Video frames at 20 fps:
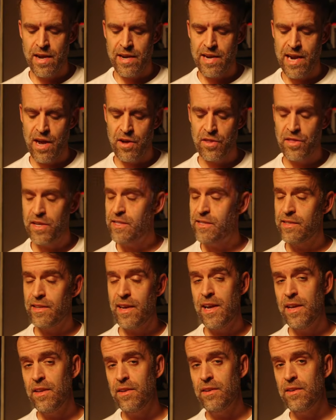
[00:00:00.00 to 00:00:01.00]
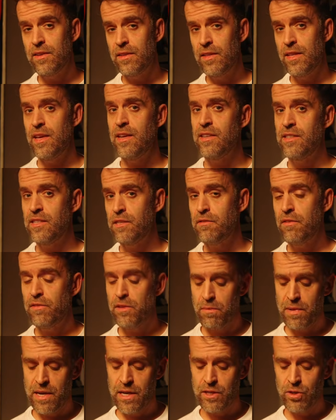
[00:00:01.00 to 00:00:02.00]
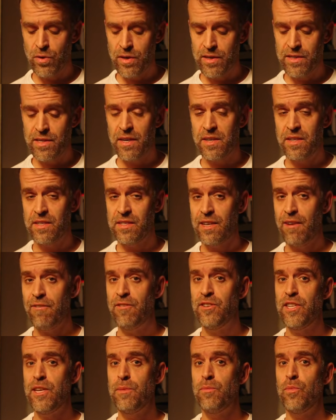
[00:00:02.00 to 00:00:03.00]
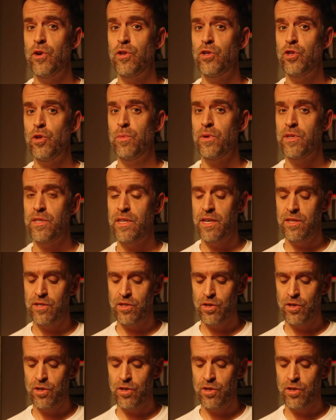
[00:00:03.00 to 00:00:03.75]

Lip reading: Now this light, the 650B, is only set to 17.2%.